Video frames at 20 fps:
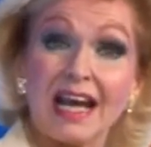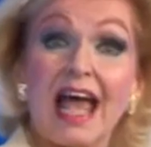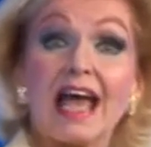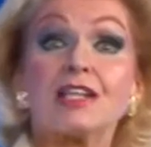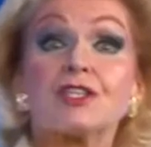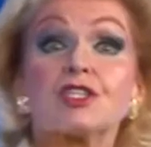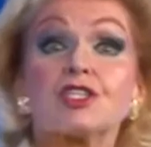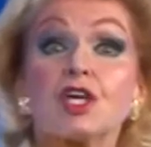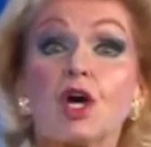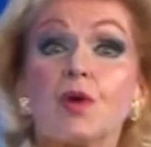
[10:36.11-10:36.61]

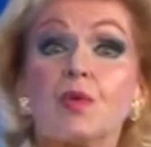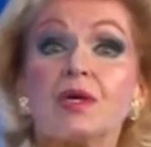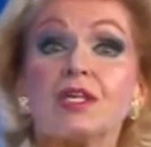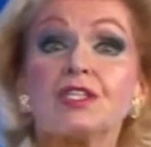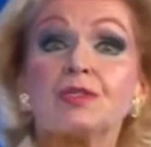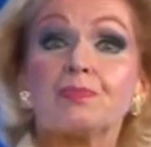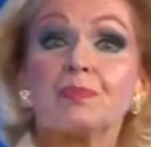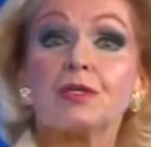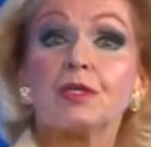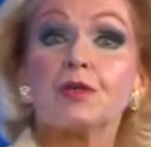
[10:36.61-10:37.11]
and so
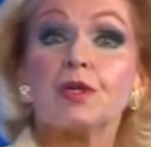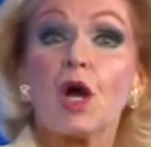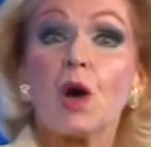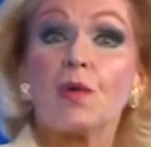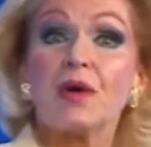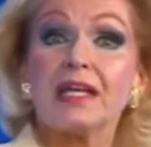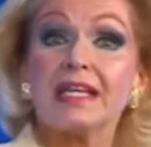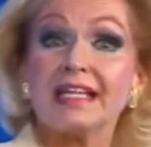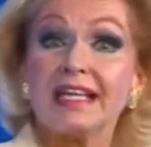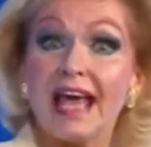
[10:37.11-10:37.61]
is Pluto
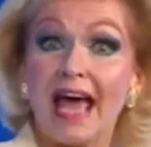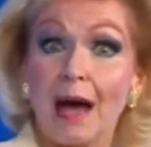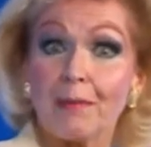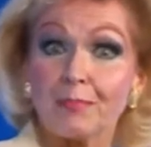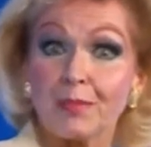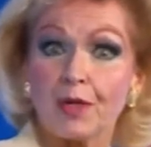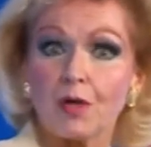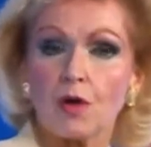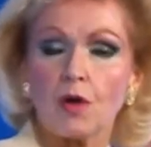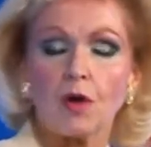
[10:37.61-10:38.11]
in
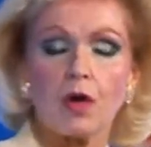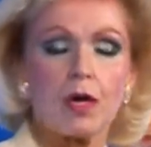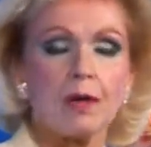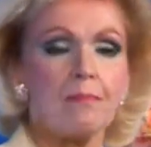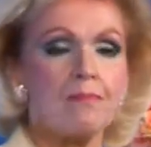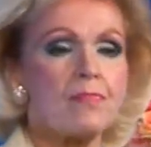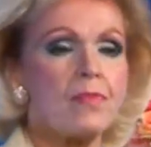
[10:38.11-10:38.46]
Capricorn.